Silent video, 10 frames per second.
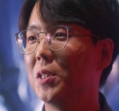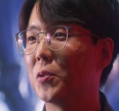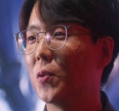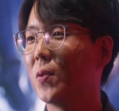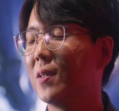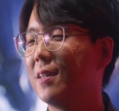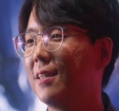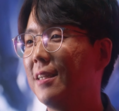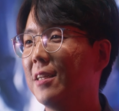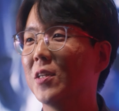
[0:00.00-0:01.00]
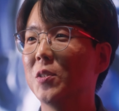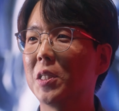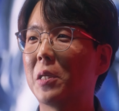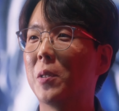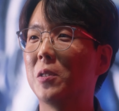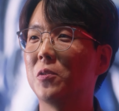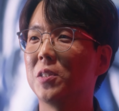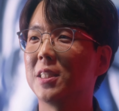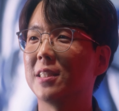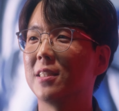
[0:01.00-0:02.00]
and you get the picture.
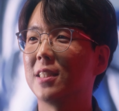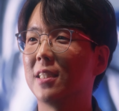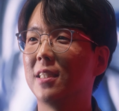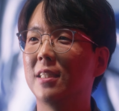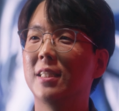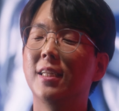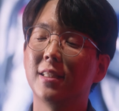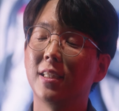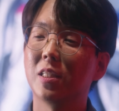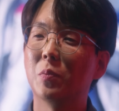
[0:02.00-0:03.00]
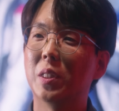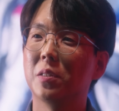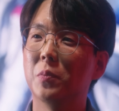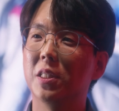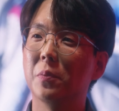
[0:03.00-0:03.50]
Also, like in Warframe,